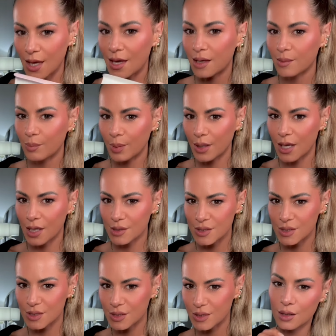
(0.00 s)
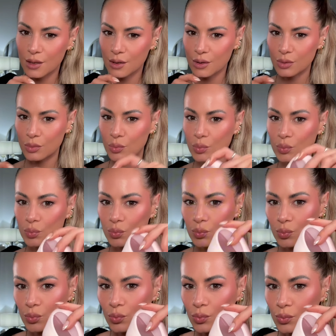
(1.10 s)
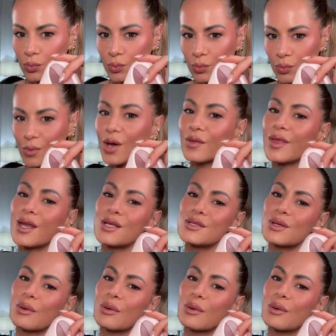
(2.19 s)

And blush. Oh, that is so